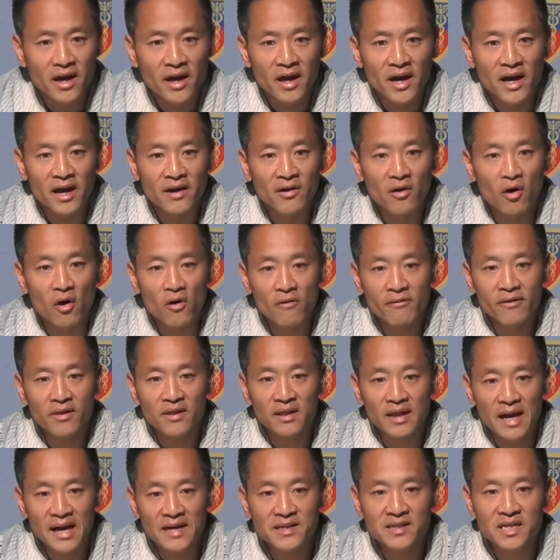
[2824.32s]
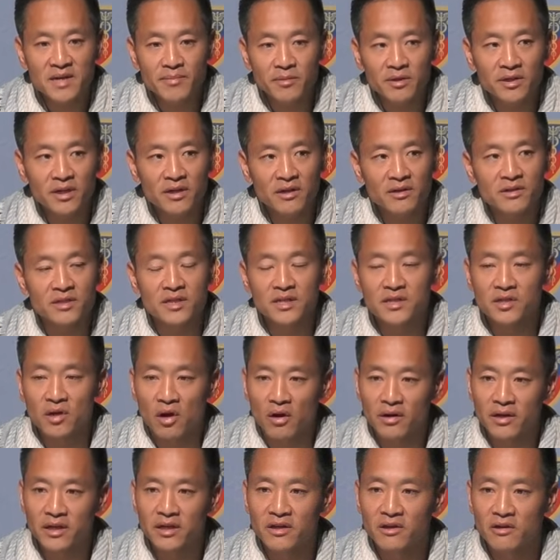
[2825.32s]
And over the last couple of years, these
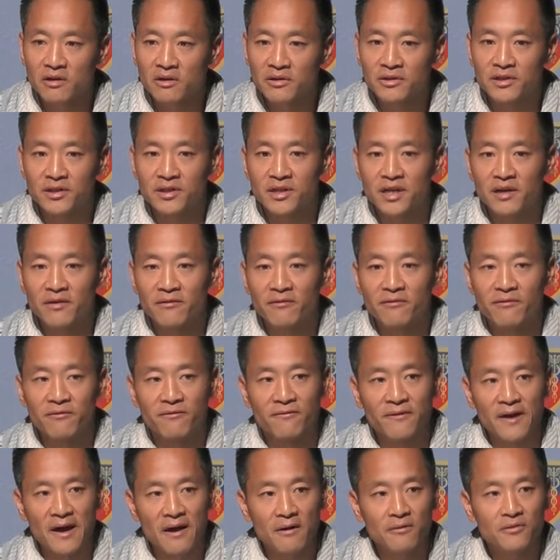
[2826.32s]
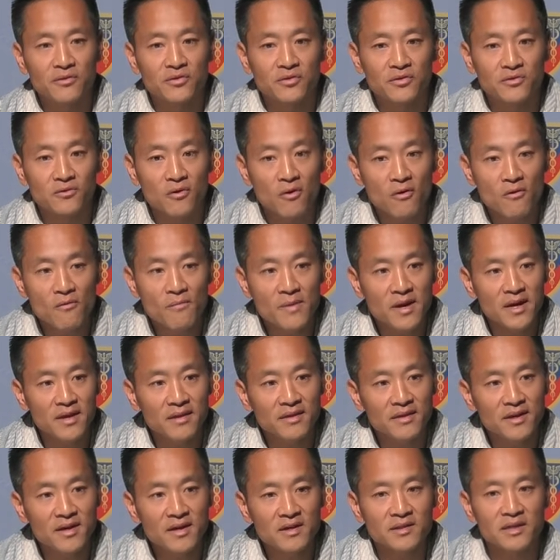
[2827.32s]
archaeologists have found so many
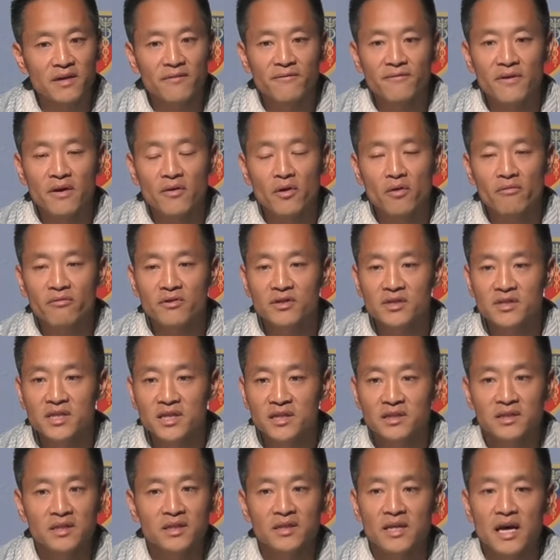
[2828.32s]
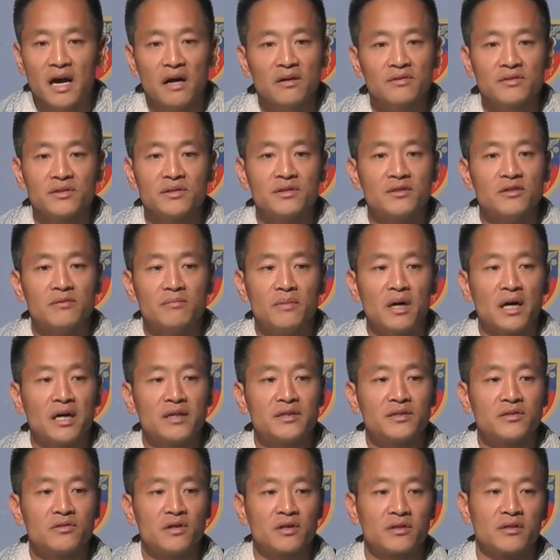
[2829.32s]
things. They found over 60,000 new Mayan
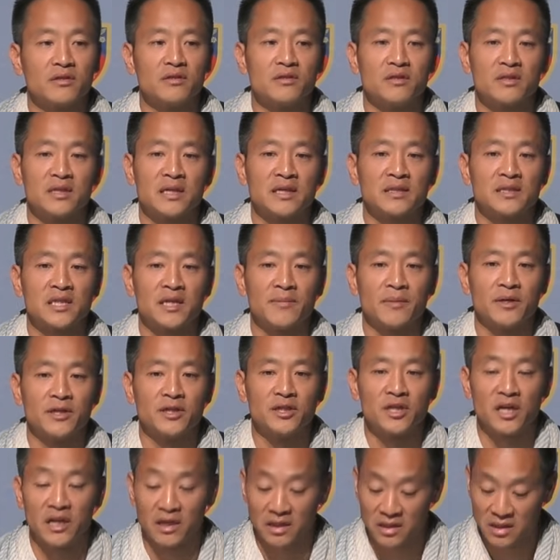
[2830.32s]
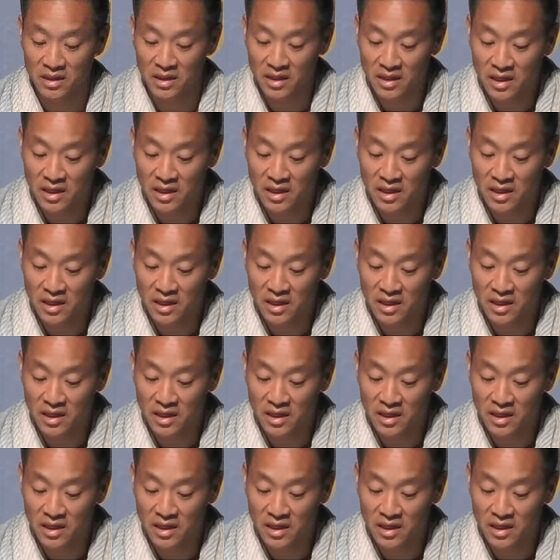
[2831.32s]
structures the last time I checked.